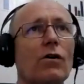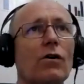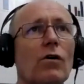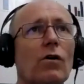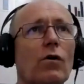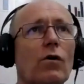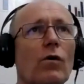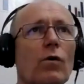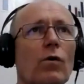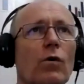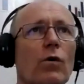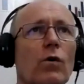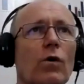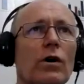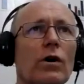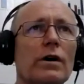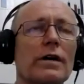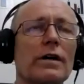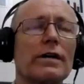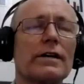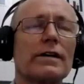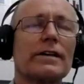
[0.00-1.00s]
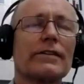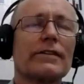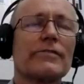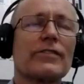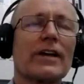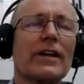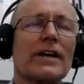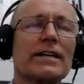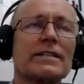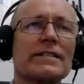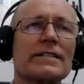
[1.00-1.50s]
or if
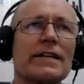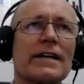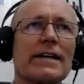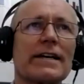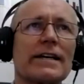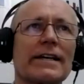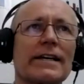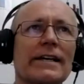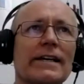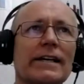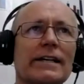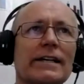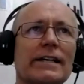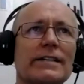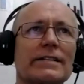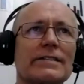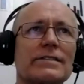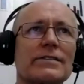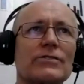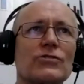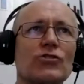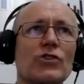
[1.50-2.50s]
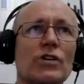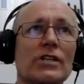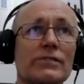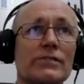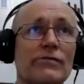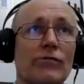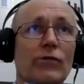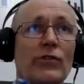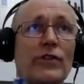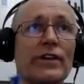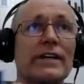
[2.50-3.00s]
they're taking it just
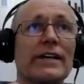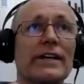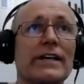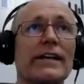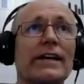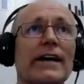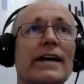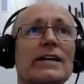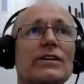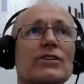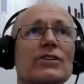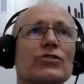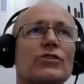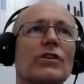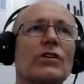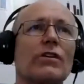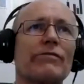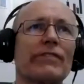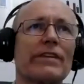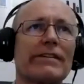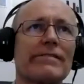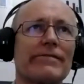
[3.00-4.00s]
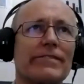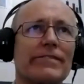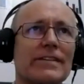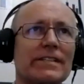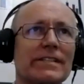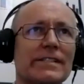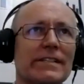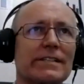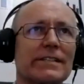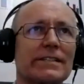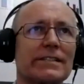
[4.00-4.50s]
for the occasion of their
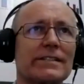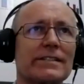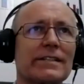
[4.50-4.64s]
visit,